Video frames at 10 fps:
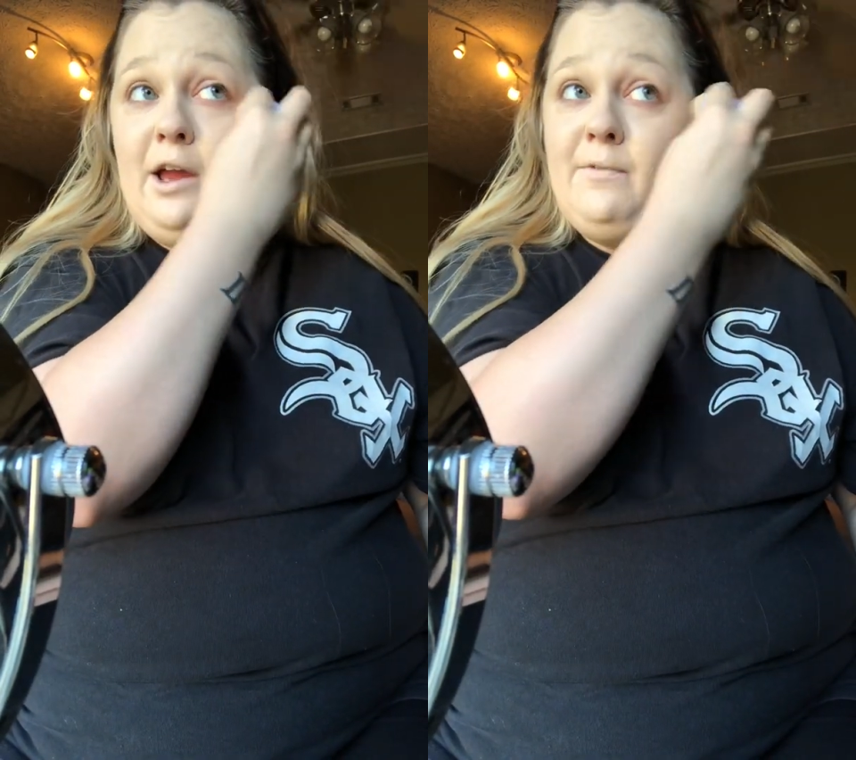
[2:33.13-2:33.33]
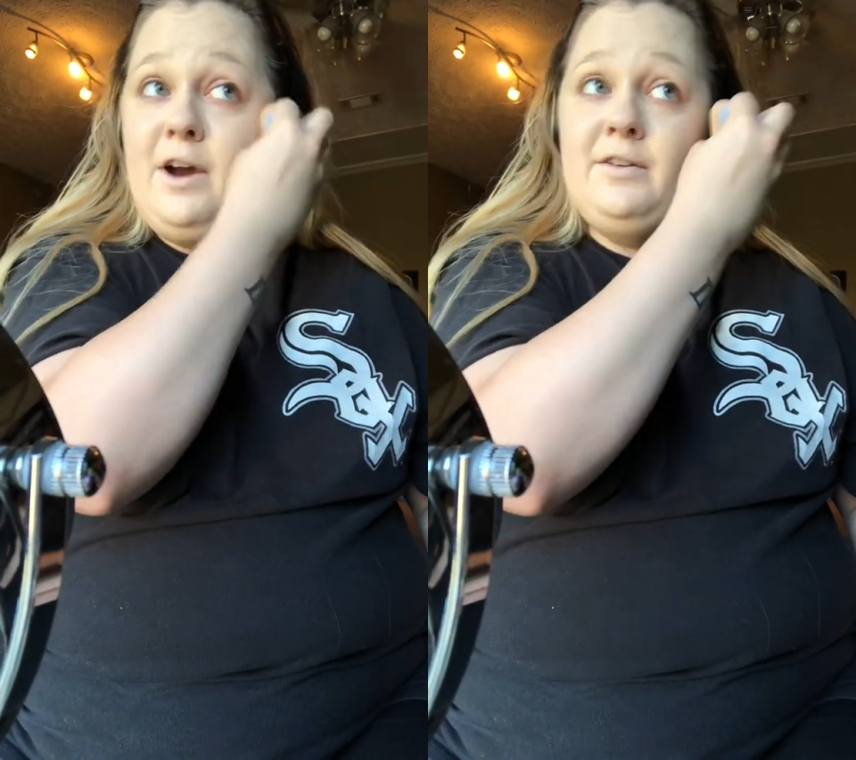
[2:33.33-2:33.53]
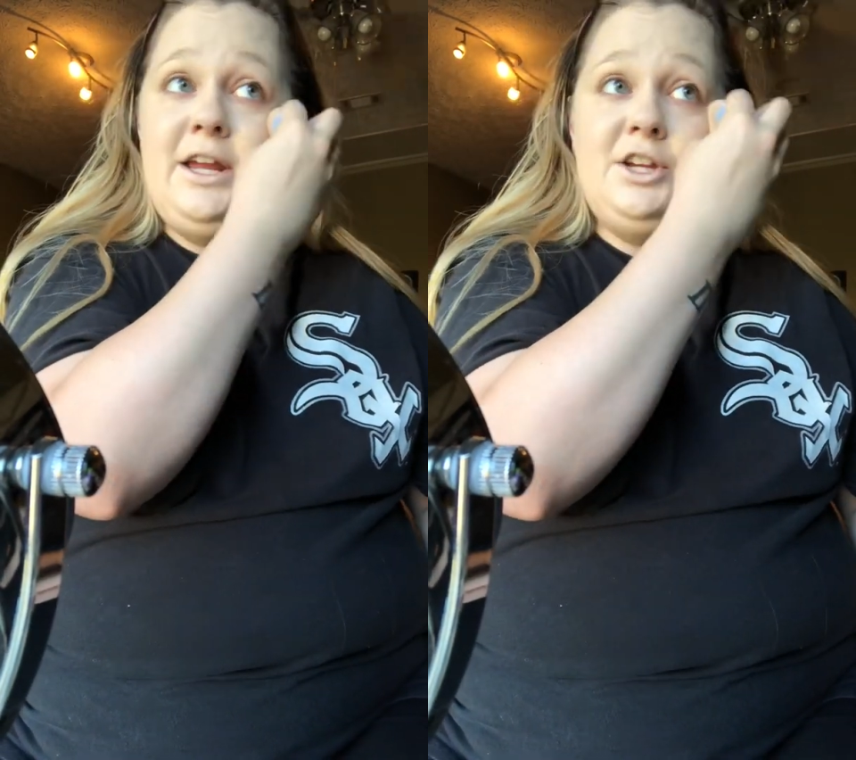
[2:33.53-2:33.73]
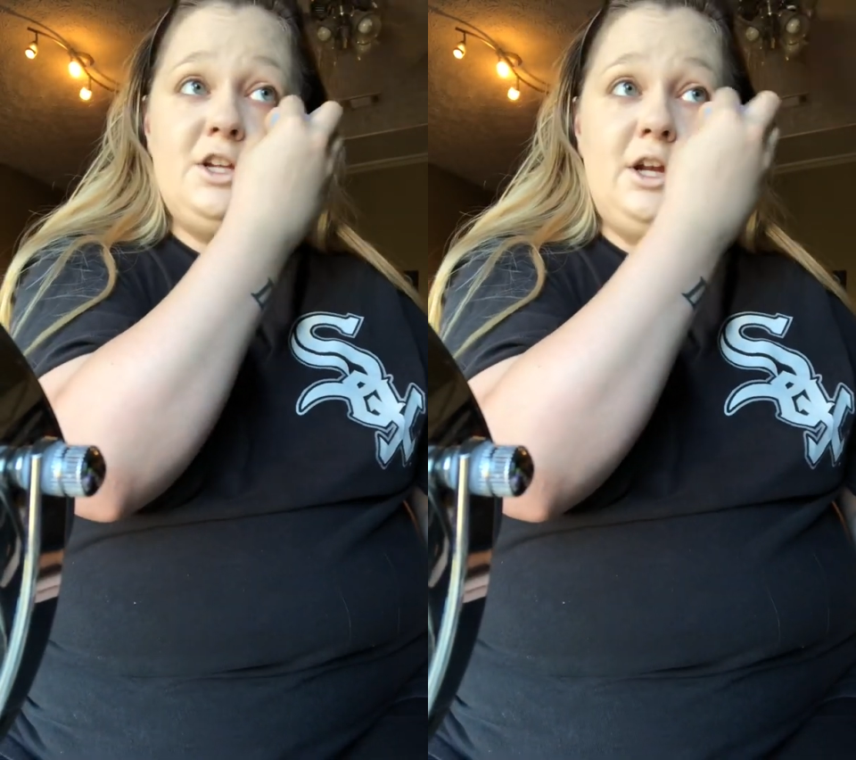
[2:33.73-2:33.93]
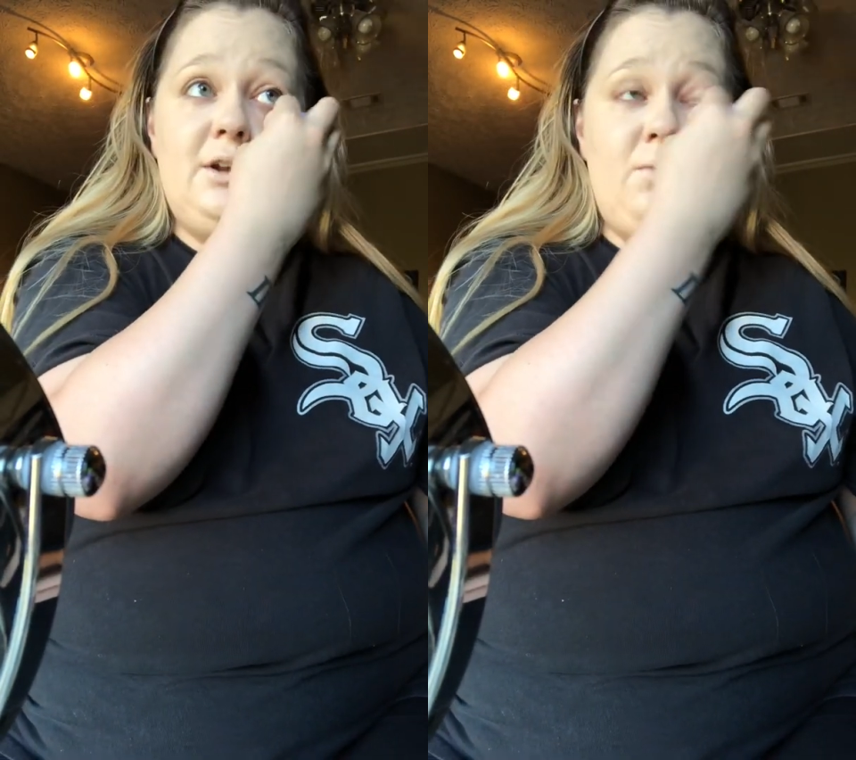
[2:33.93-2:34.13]

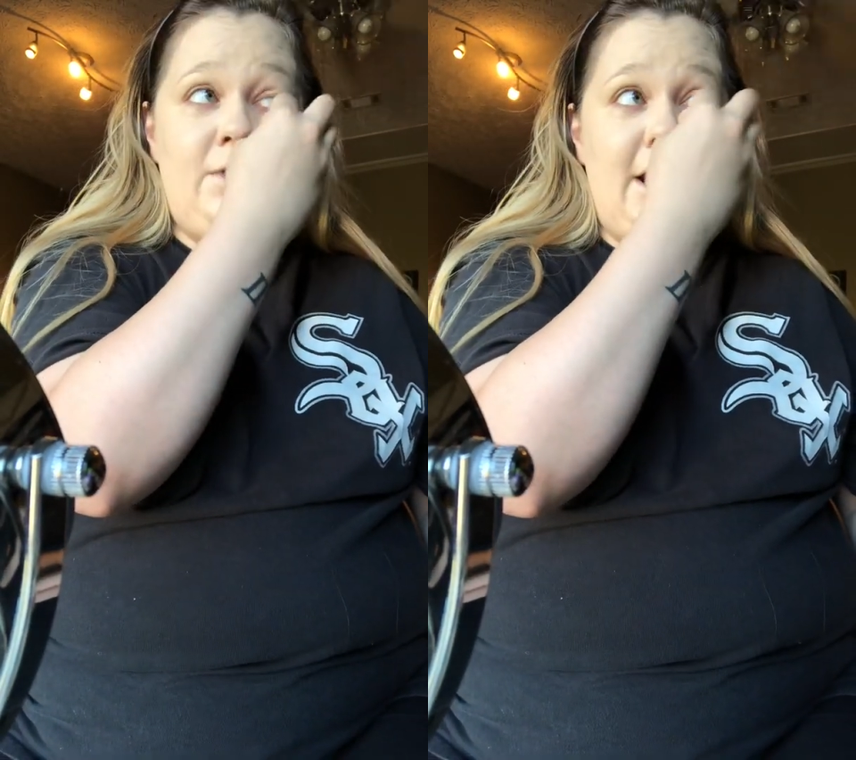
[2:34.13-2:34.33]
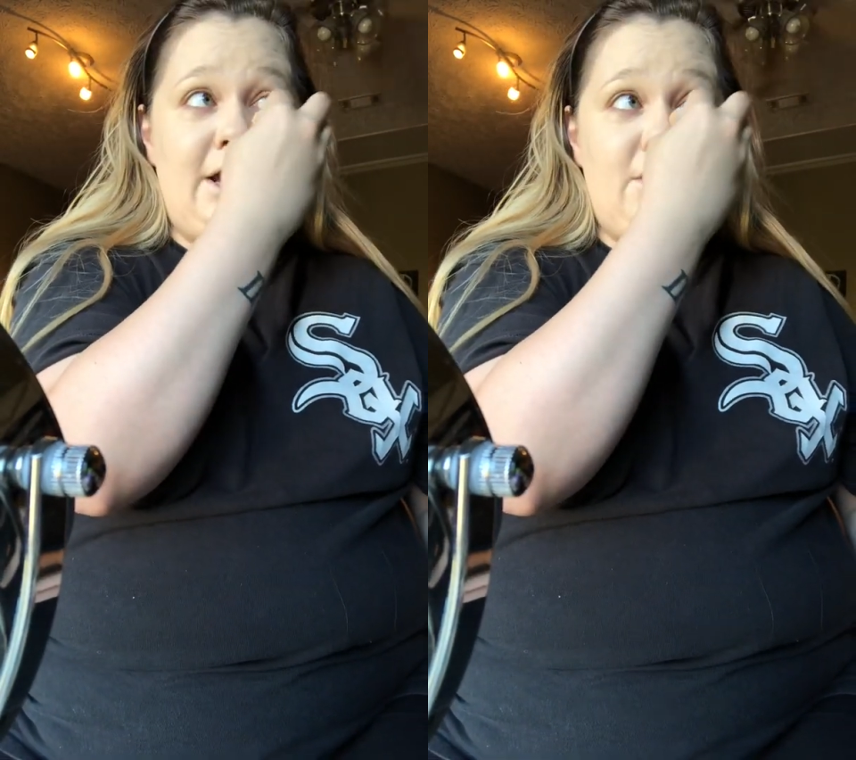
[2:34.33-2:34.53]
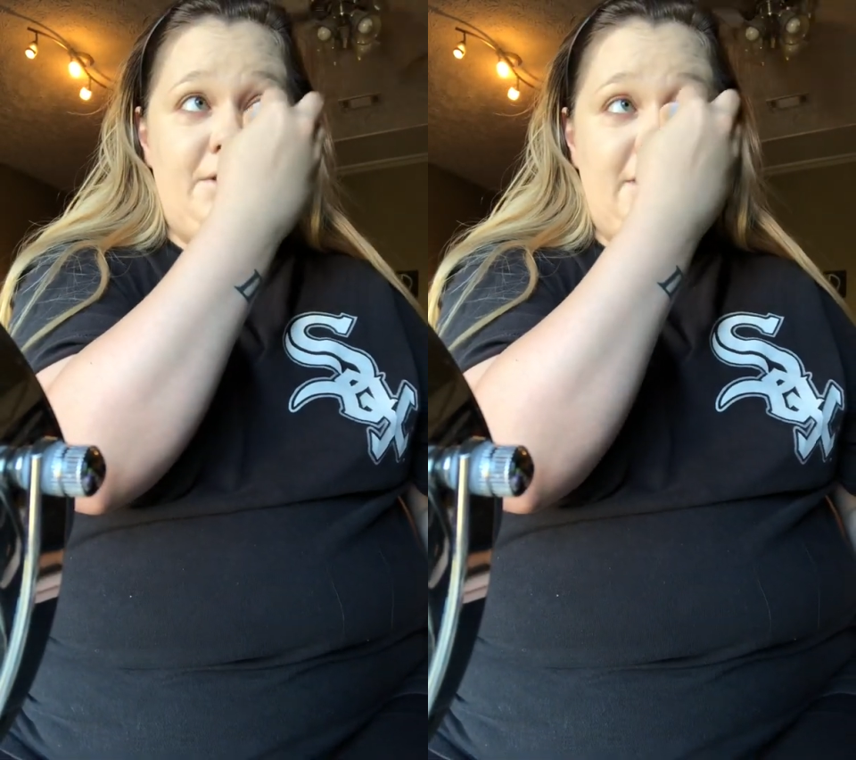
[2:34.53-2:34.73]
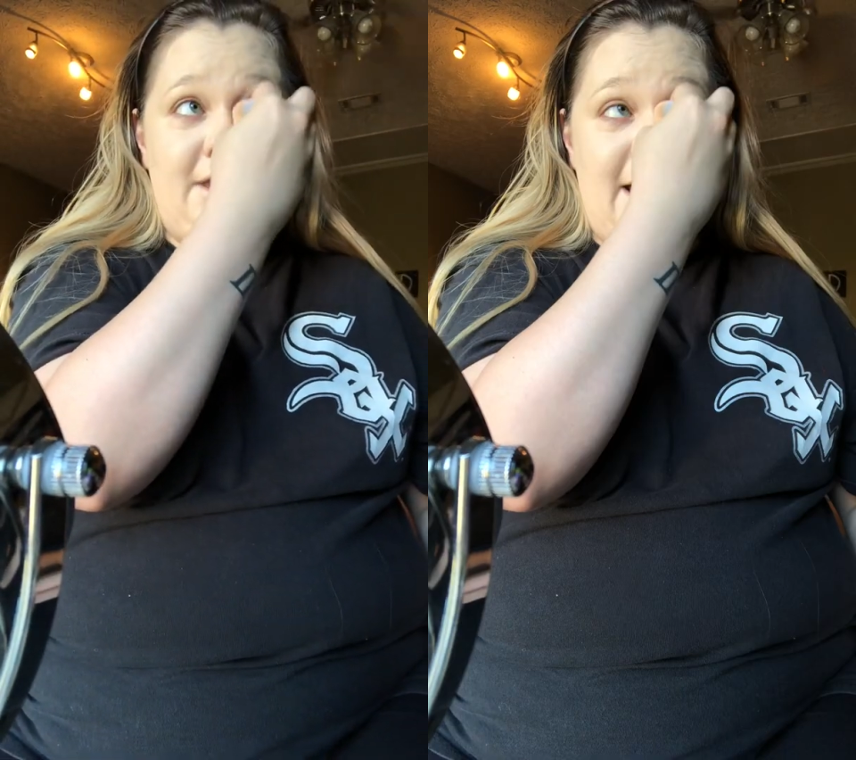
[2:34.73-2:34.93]
foundation when I know that they